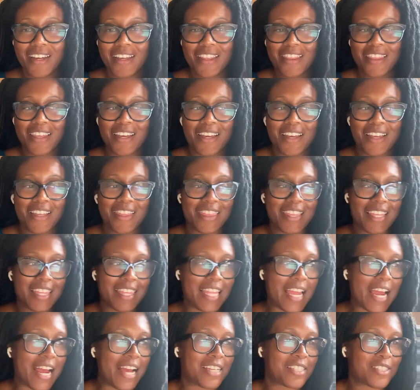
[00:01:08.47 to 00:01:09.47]
the, the
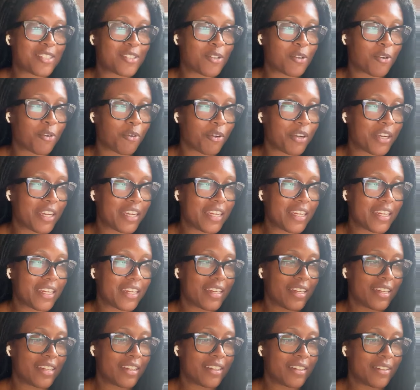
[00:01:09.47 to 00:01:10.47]
last
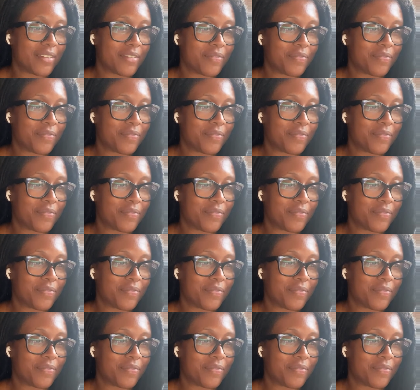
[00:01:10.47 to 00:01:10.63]
degree